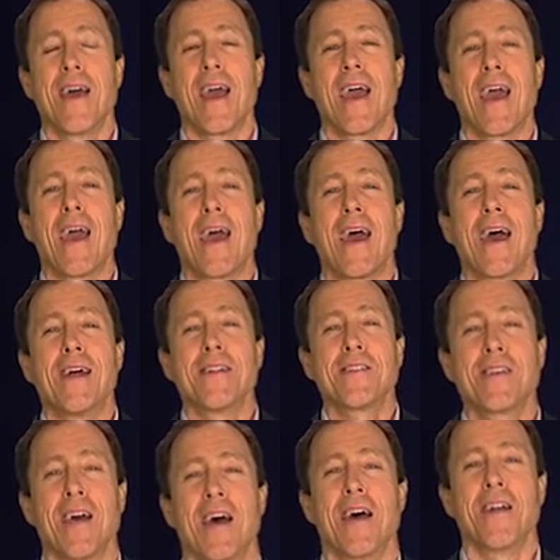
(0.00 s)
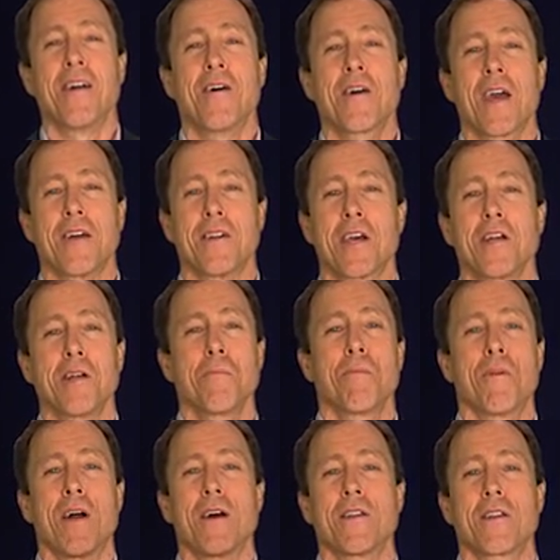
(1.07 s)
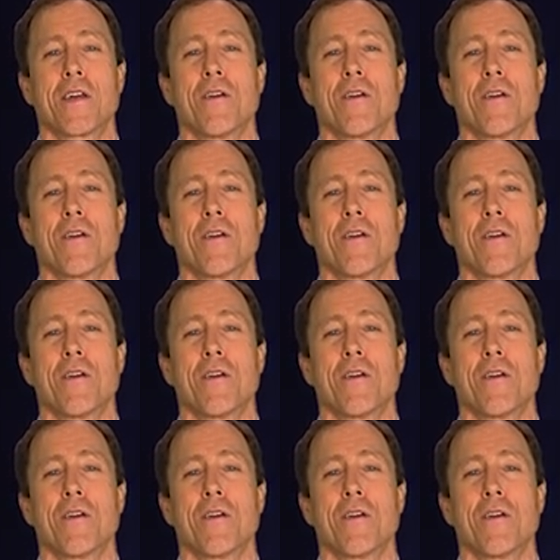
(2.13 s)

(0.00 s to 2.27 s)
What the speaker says: And ten. Okay, take a deep breath.